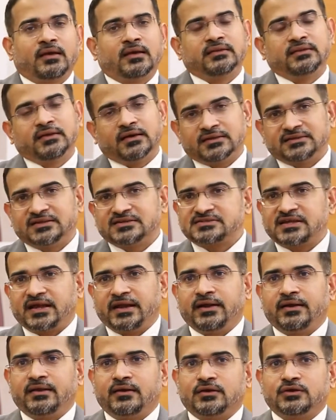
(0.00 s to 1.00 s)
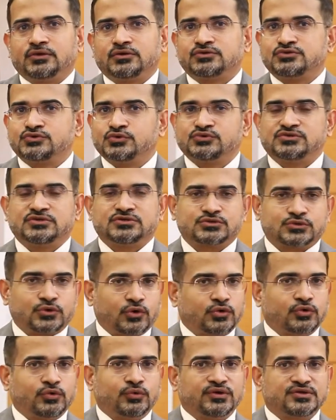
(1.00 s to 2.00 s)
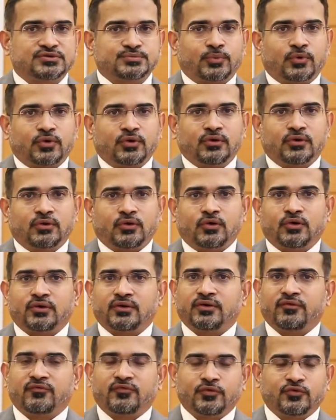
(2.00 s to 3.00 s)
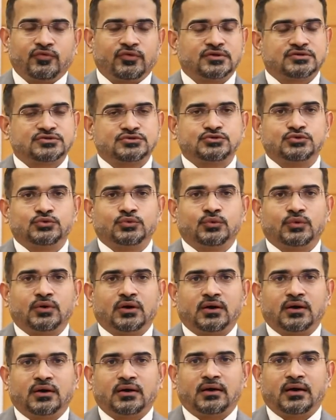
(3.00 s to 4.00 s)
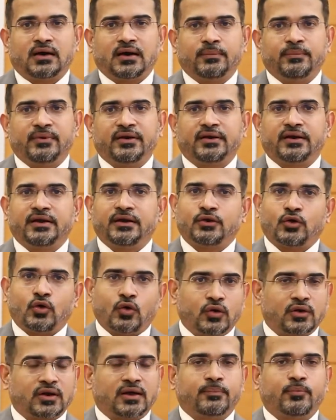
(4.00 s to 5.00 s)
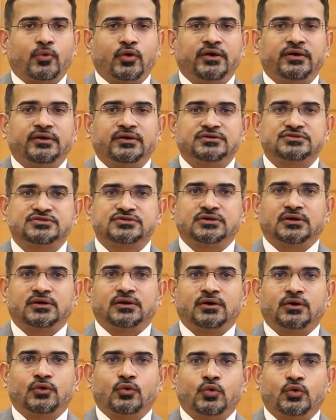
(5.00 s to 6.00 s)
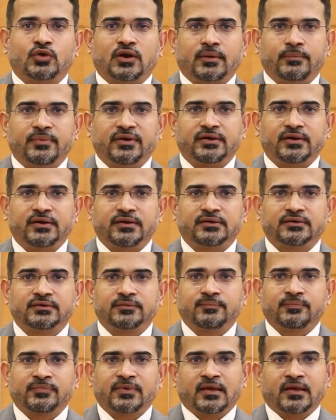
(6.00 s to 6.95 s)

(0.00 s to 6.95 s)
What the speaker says: The other side chooses not to respond or refuses to arbitrate or appoint its own arbitrator.